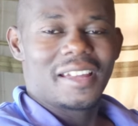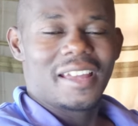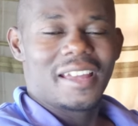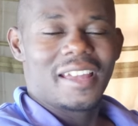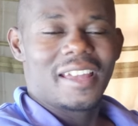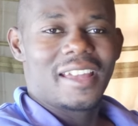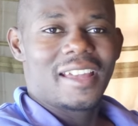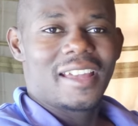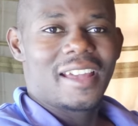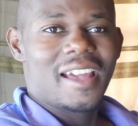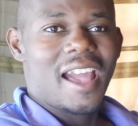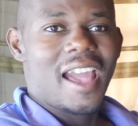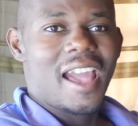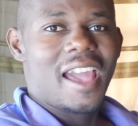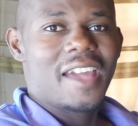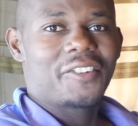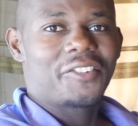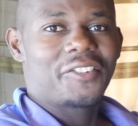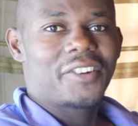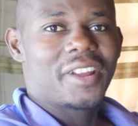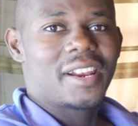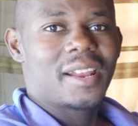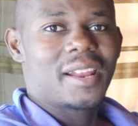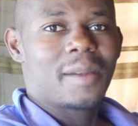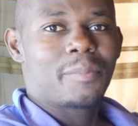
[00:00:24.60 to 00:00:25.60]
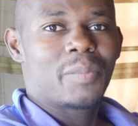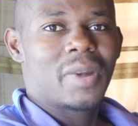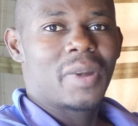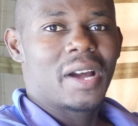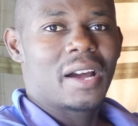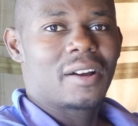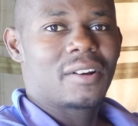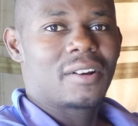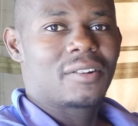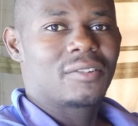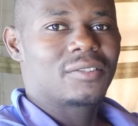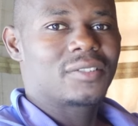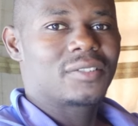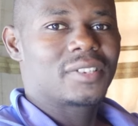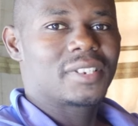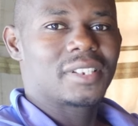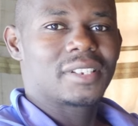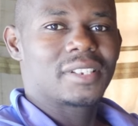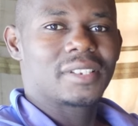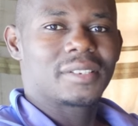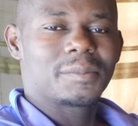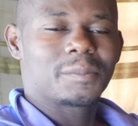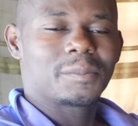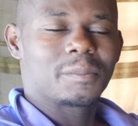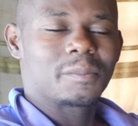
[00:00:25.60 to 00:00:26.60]
uh, I ran about
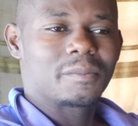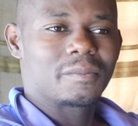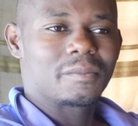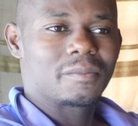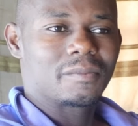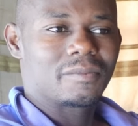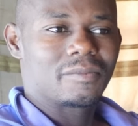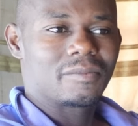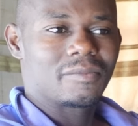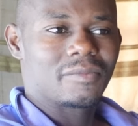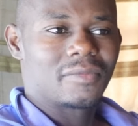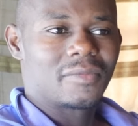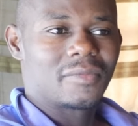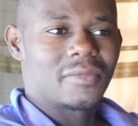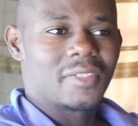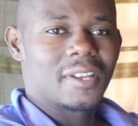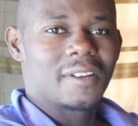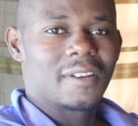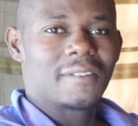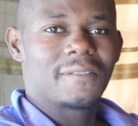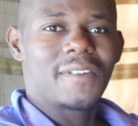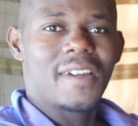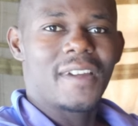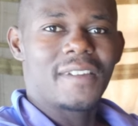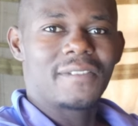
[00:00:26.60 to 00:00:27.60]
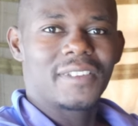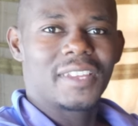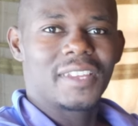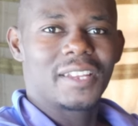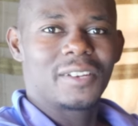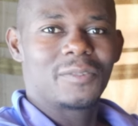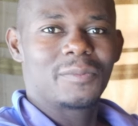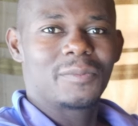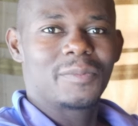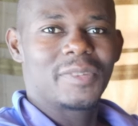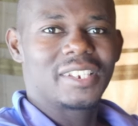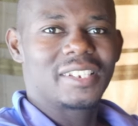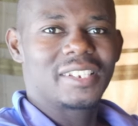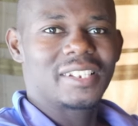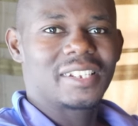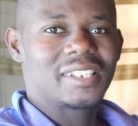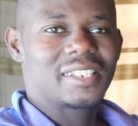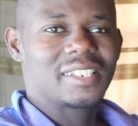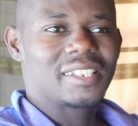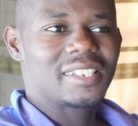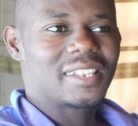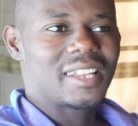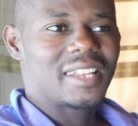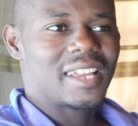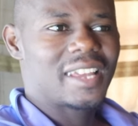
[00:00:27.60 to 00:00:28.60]
five
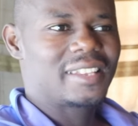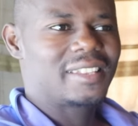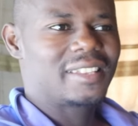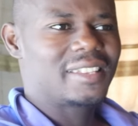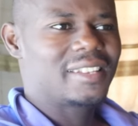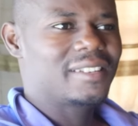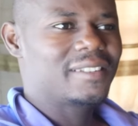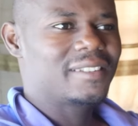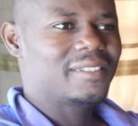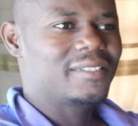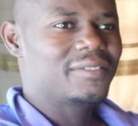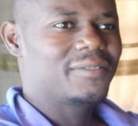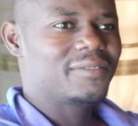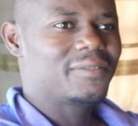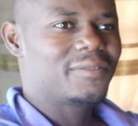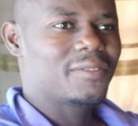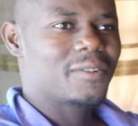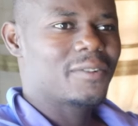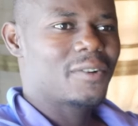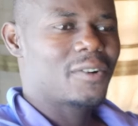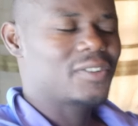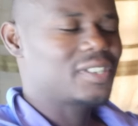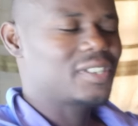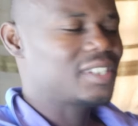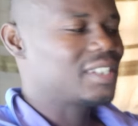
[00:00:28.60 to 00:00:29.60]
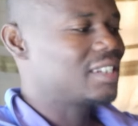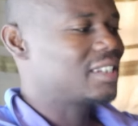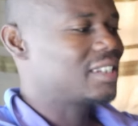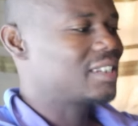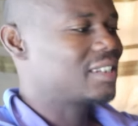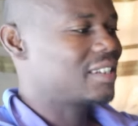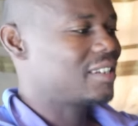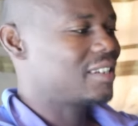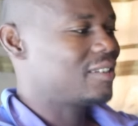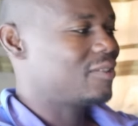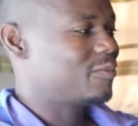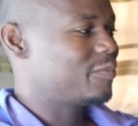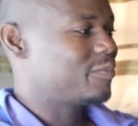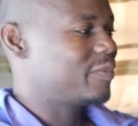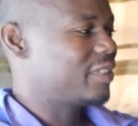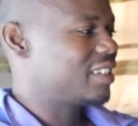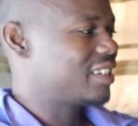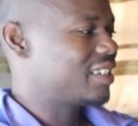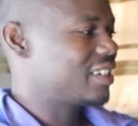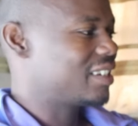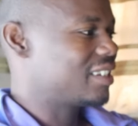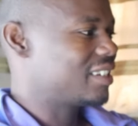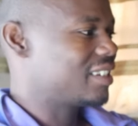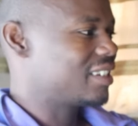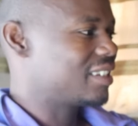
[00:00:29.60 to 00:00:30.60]
kilometers I think or 6
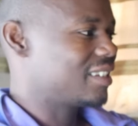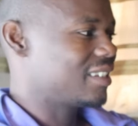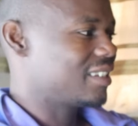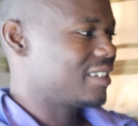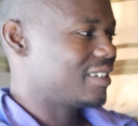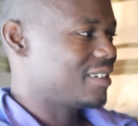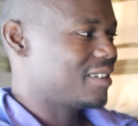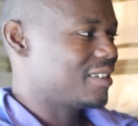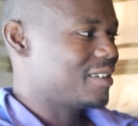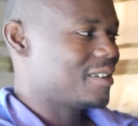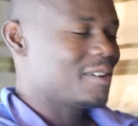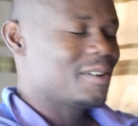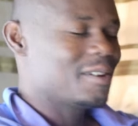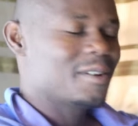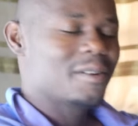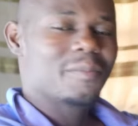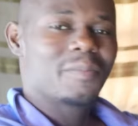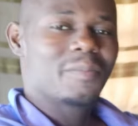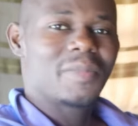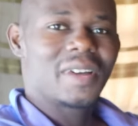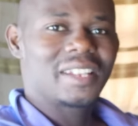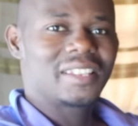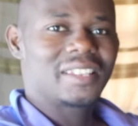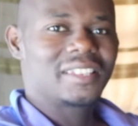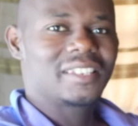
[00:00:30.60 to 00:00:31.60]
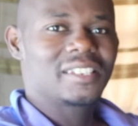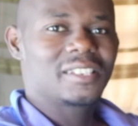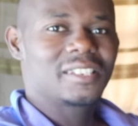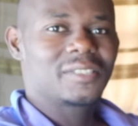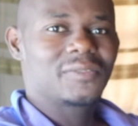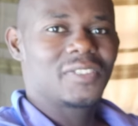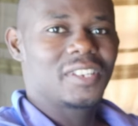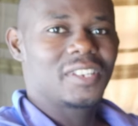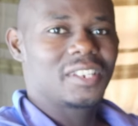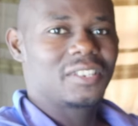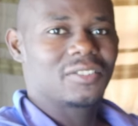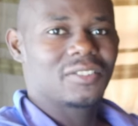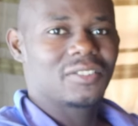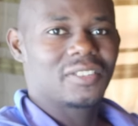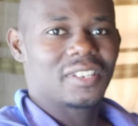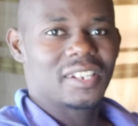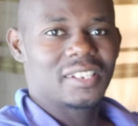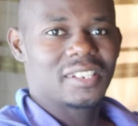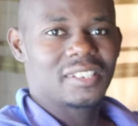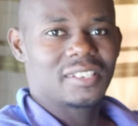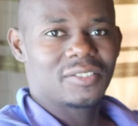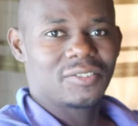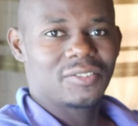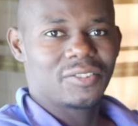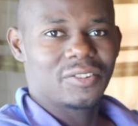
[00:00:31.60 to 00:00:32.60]
kilometers but this video
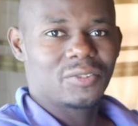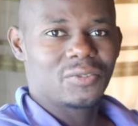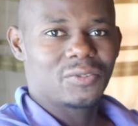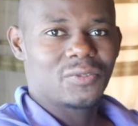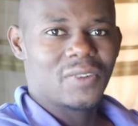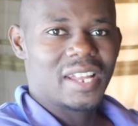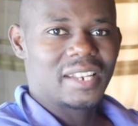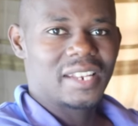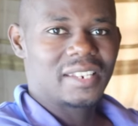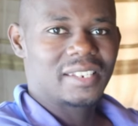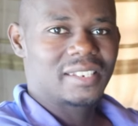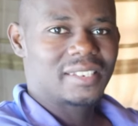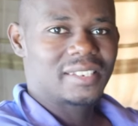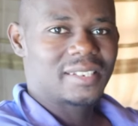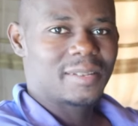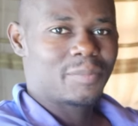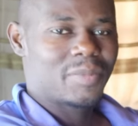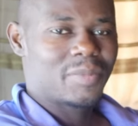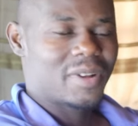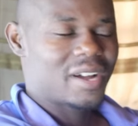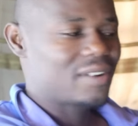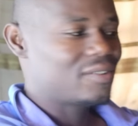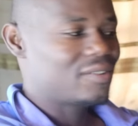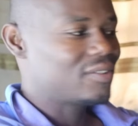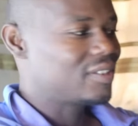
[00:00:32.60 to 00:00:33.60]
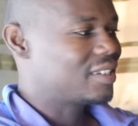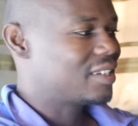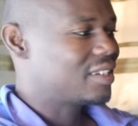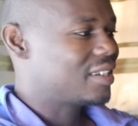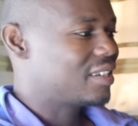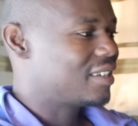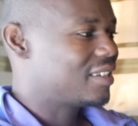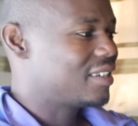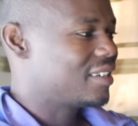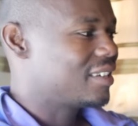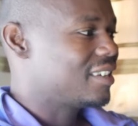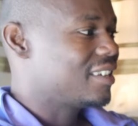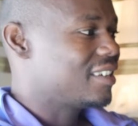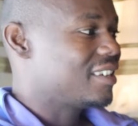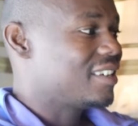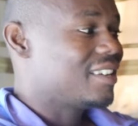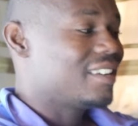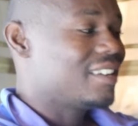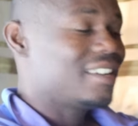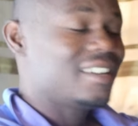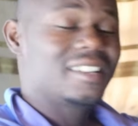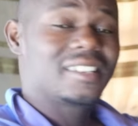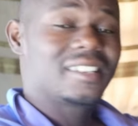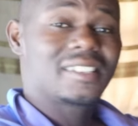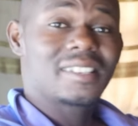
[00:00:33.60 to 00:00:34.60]
that's not what it's about
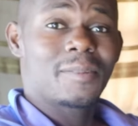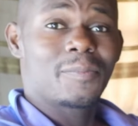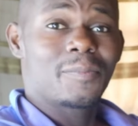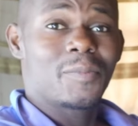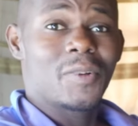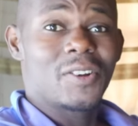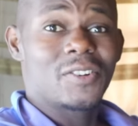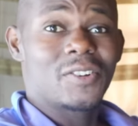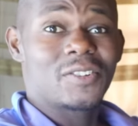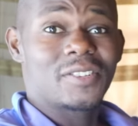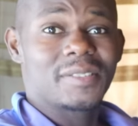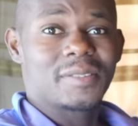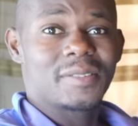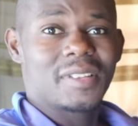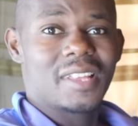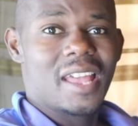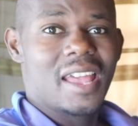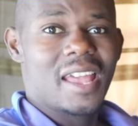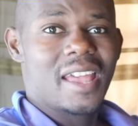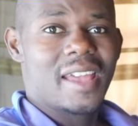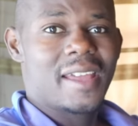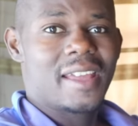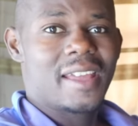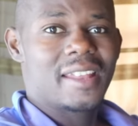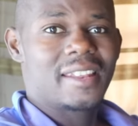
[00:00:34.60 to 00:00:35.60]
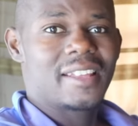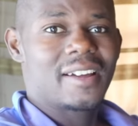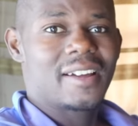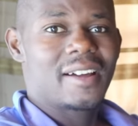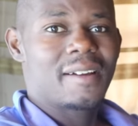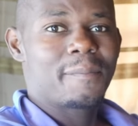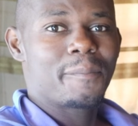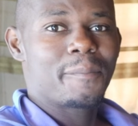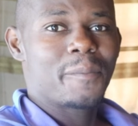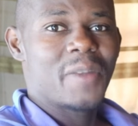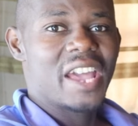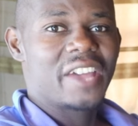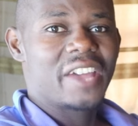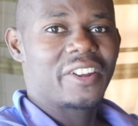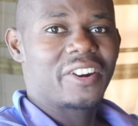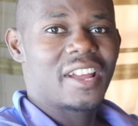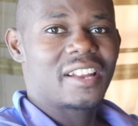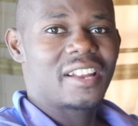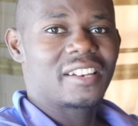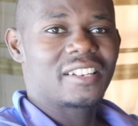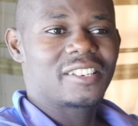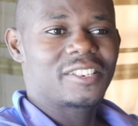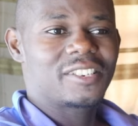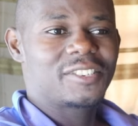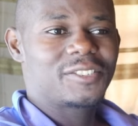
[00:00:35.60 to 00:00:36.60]
it's about uh, the, my
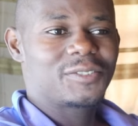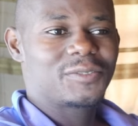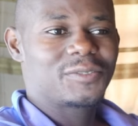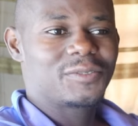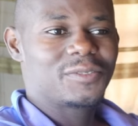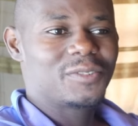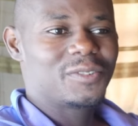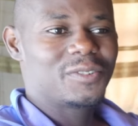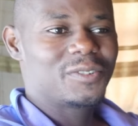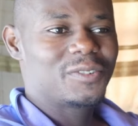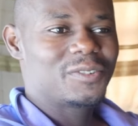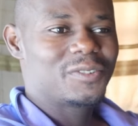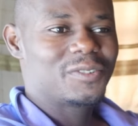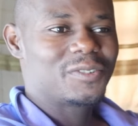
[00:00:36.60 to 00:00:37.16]
running shoe